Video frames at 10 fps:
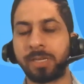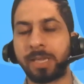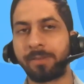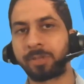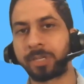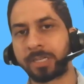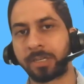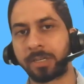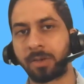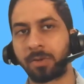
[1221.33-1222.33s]
have
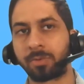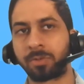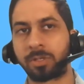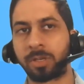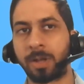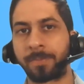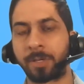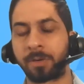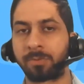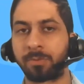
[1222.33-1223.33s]
created those,
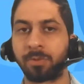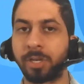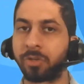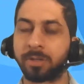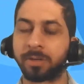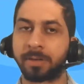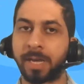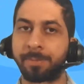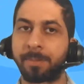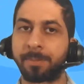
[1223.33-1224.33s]
rule engine
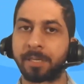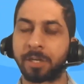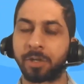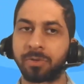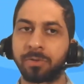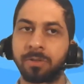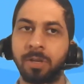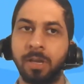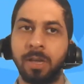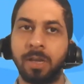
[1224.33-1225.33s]
type applications,
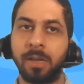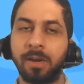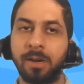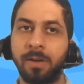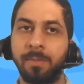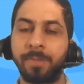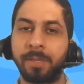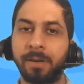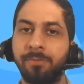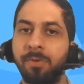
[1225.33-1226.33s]

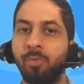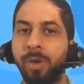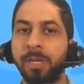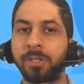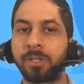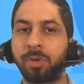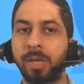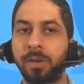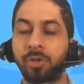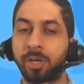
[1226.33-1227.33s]
there are different ways you
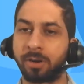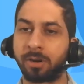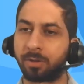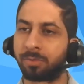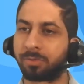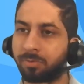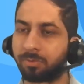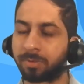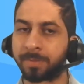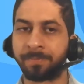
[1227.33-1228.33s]
can trigger those
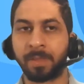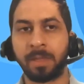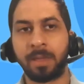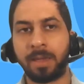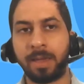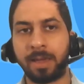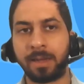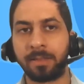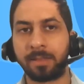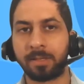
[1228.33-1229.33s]
rules. And
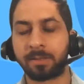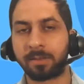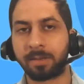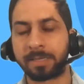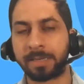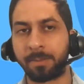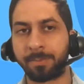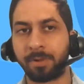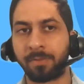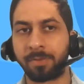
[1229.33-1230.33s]
in this
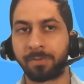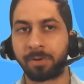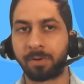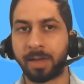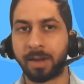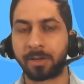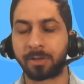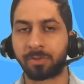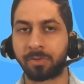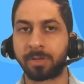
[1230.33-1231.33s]
example, we would look at an
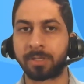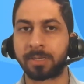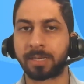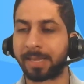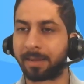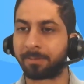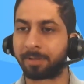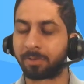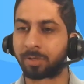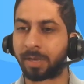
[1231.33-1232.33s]
insurance claim
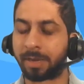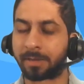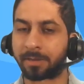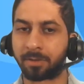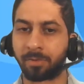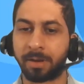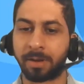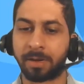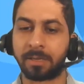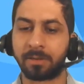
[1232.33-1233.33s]
use case. At
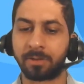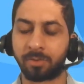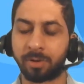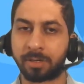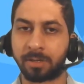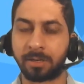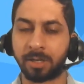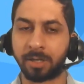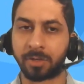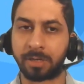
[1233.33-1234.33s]
any insurance
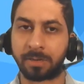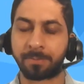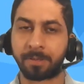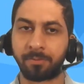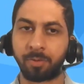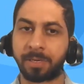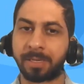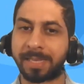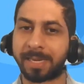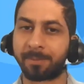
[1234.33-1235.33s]
industry, there would be
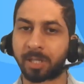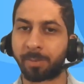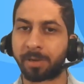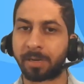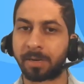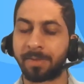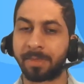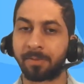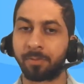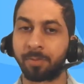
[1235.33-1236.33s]
claims coming in, and
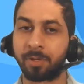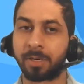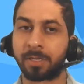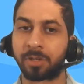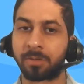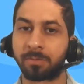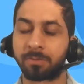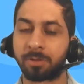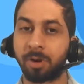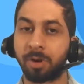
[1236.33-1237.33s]
they would be running some,
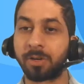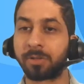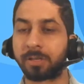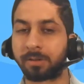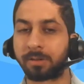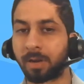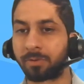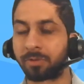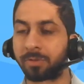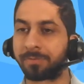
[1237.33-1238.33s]
hundreds and
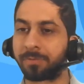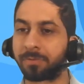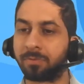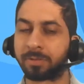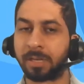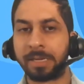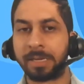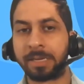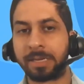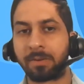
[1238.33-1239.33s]
thousands of rules
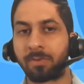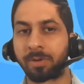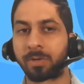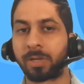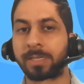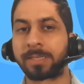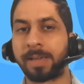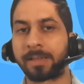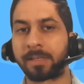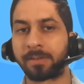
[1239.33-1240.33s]
in order to
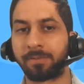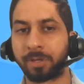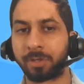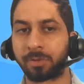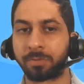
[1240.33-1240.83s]
assess if we should,